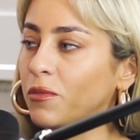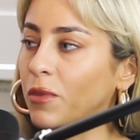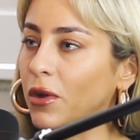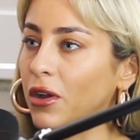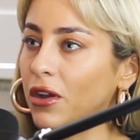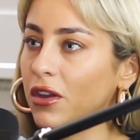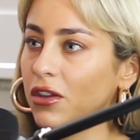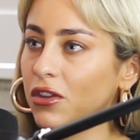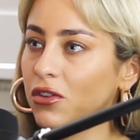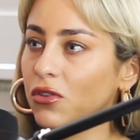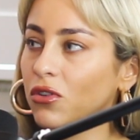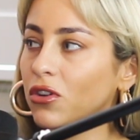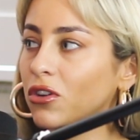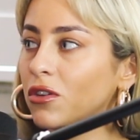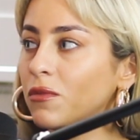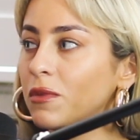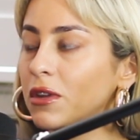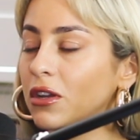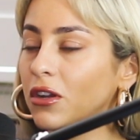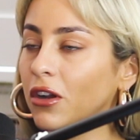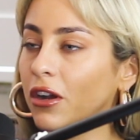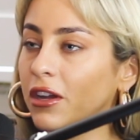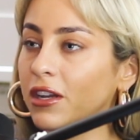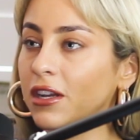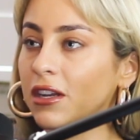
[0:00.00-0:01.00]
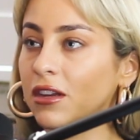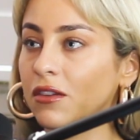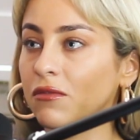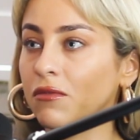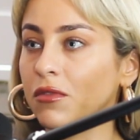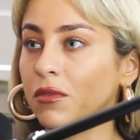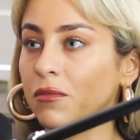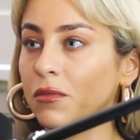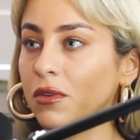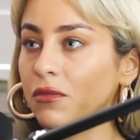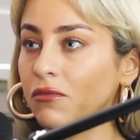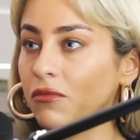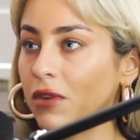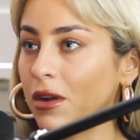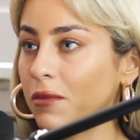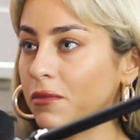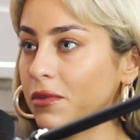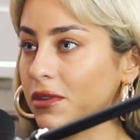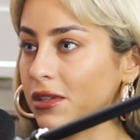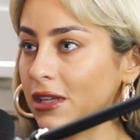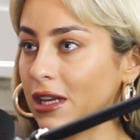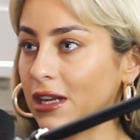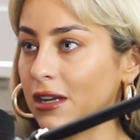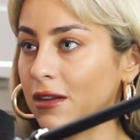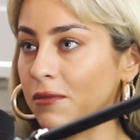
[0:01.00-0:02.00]
but you're going to be going in a room and
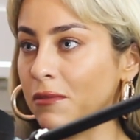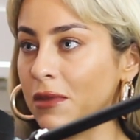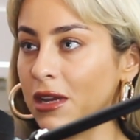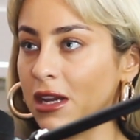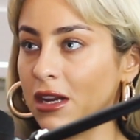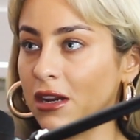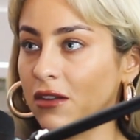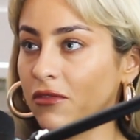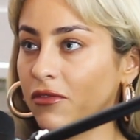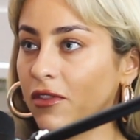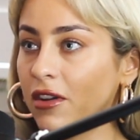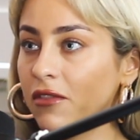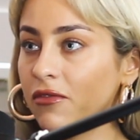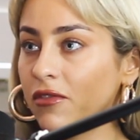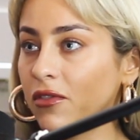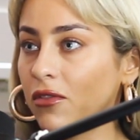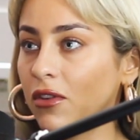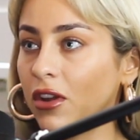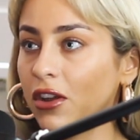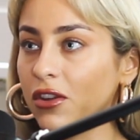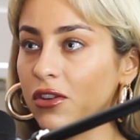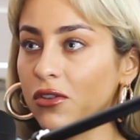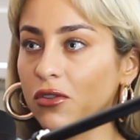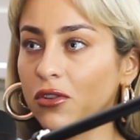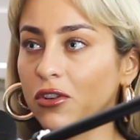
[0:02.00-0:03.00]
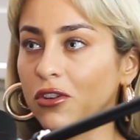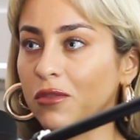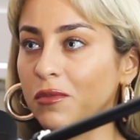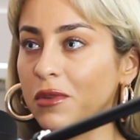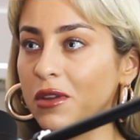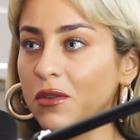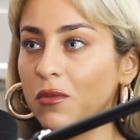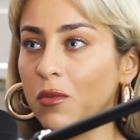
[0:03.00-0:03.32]
representing me, and if I feel like you're going to be